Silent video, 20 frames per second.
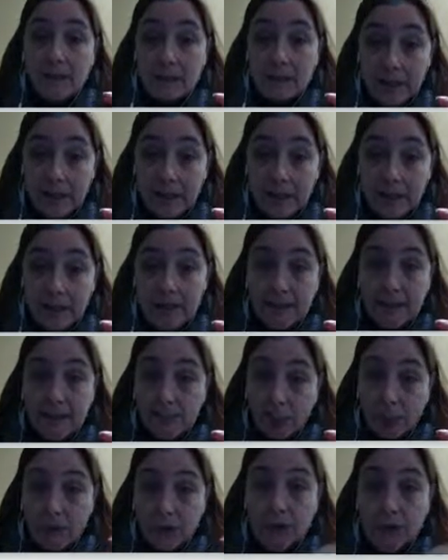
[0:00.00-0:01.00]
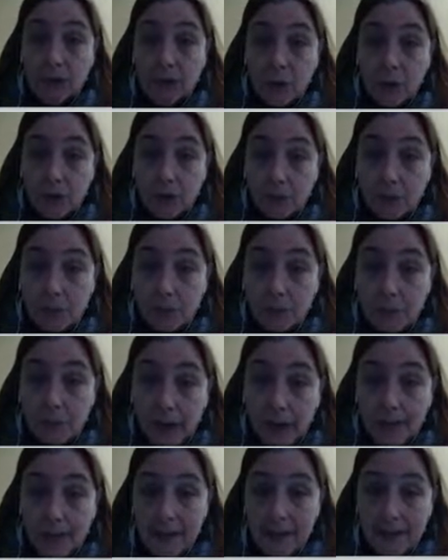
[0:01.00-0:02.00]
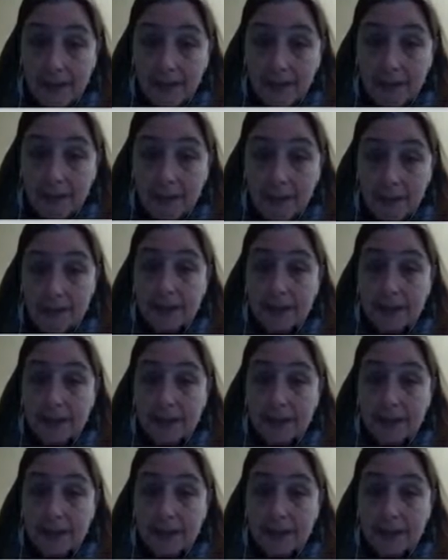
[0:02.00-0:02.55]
lichens and mosses. You start with your pioneer,